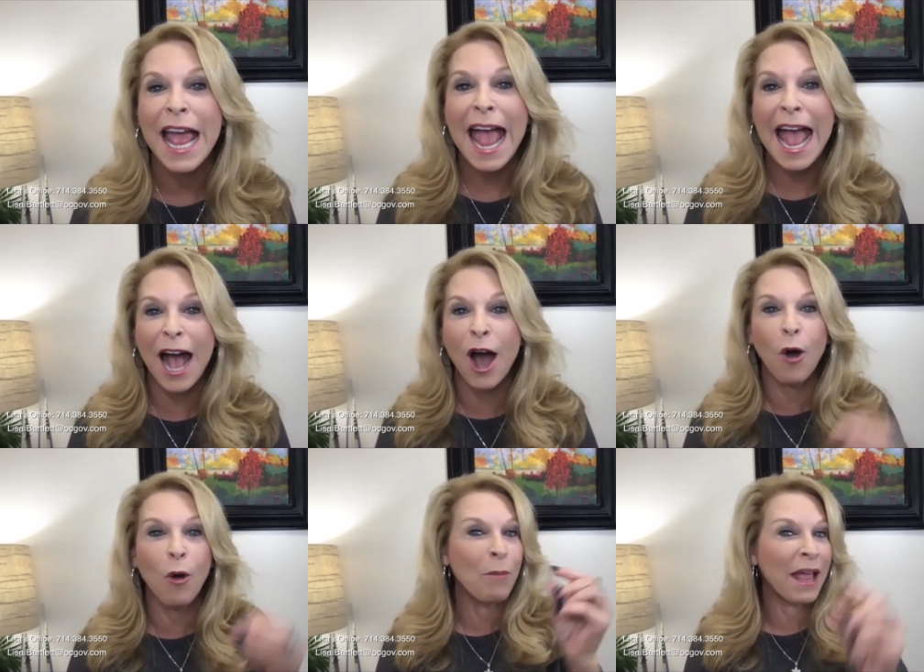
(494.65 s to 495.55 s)

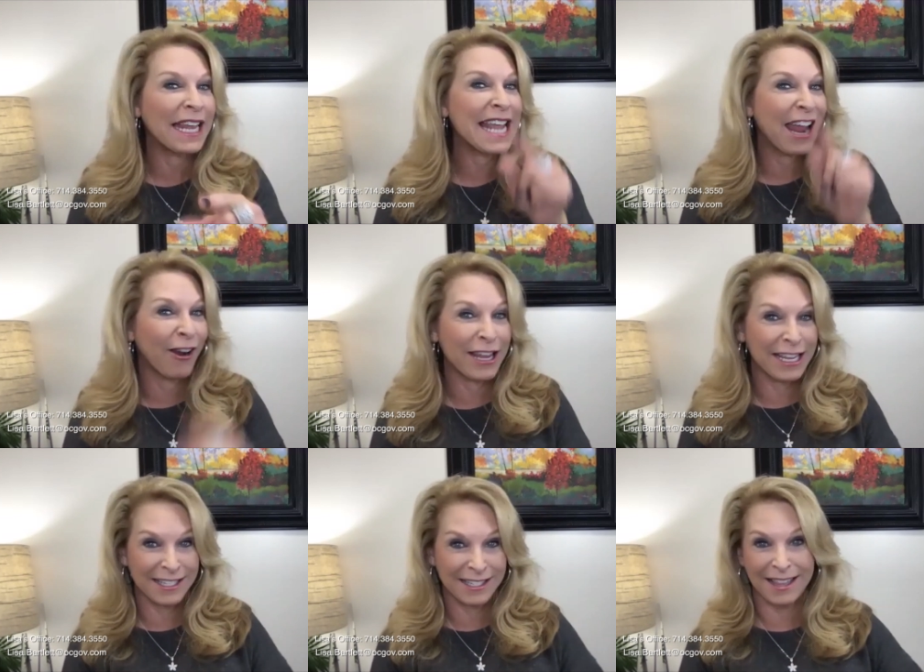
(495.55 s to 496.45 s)
how many
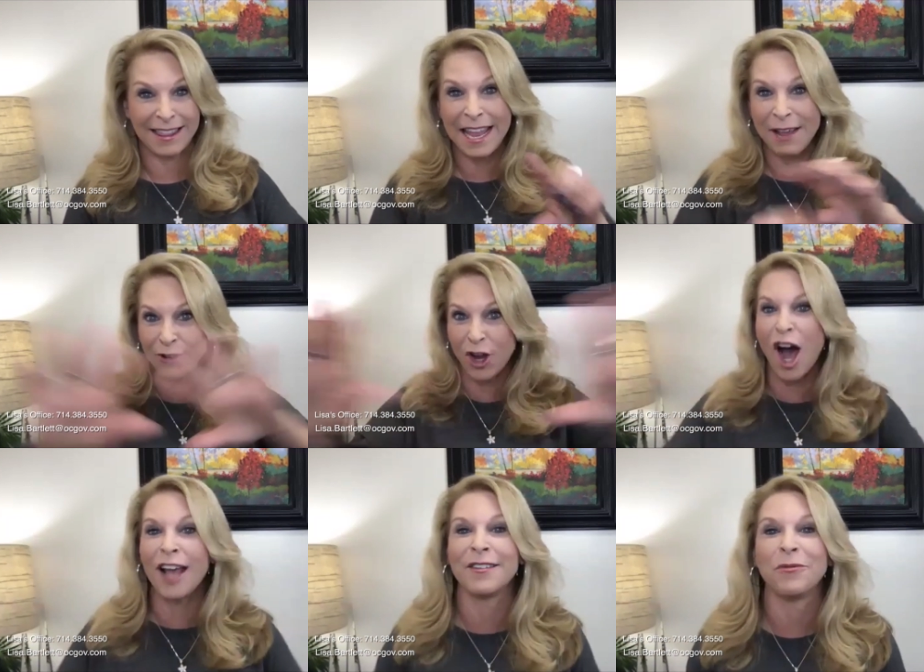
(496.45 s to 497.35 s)
areas that they have
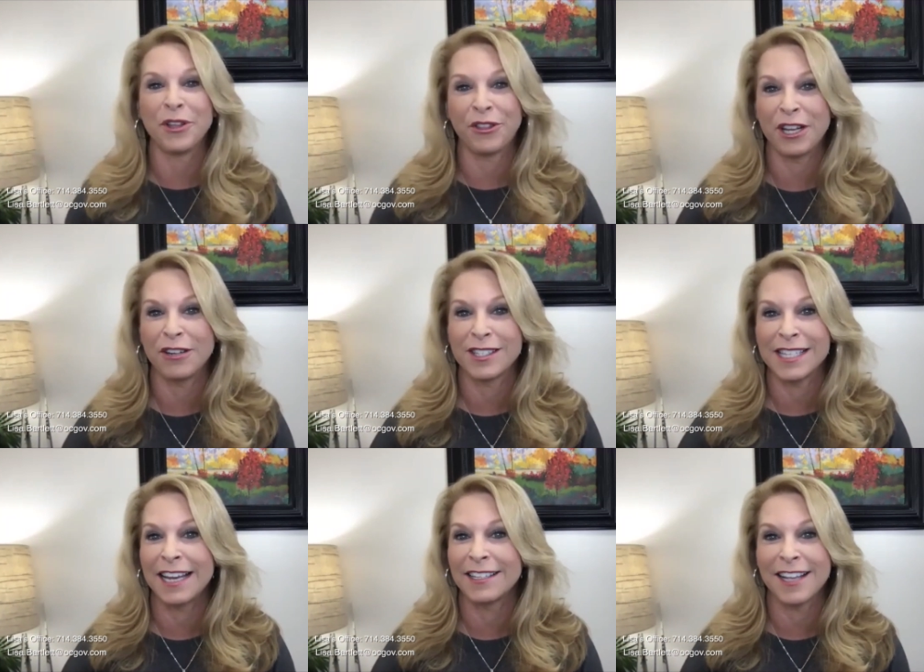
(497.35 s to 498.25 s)
gotten with their
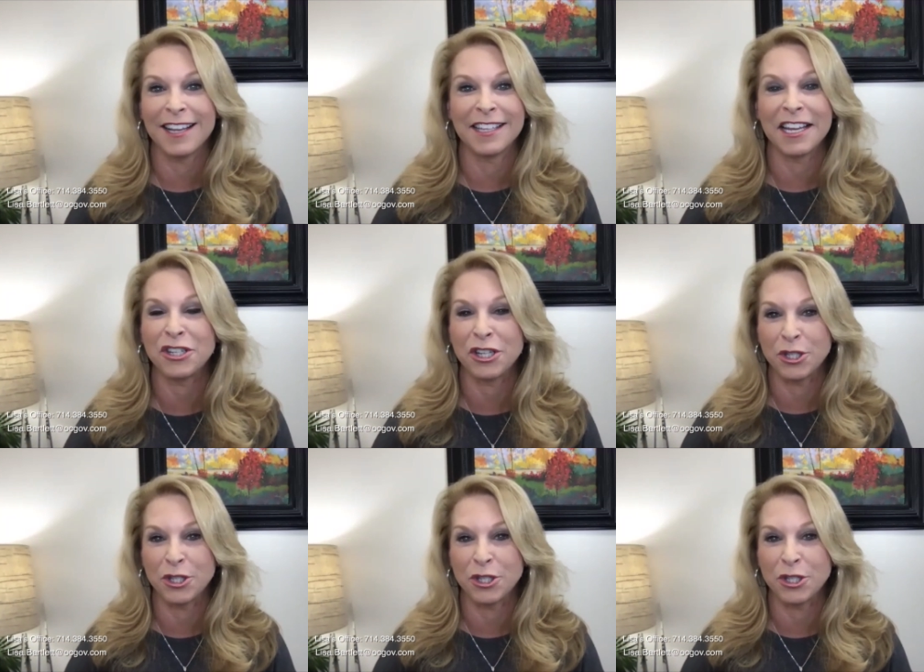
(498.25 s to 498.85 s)
sanitization.